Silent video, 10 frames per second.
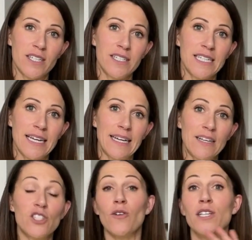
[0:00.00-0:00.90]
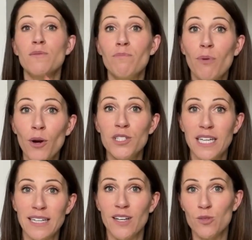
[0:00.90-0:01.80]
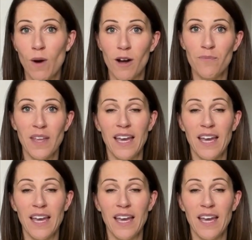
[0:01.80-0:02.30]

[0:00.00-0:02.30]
containing, sorry, some protein as well